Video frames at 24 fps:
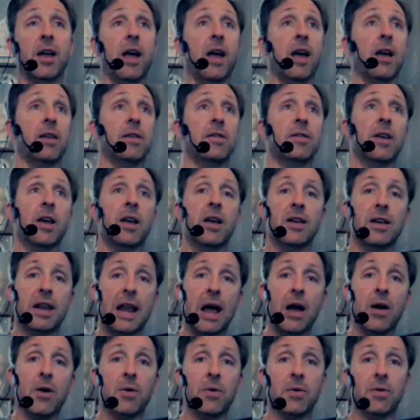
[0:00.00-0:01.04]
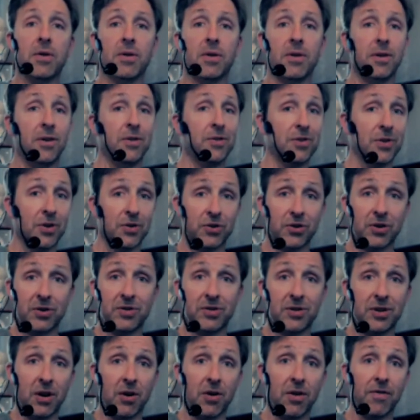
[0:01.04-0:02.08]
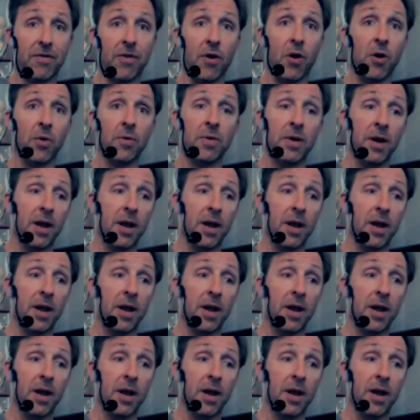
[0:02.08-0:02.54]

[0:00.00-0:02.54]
and now you still shouldn't stare at a phone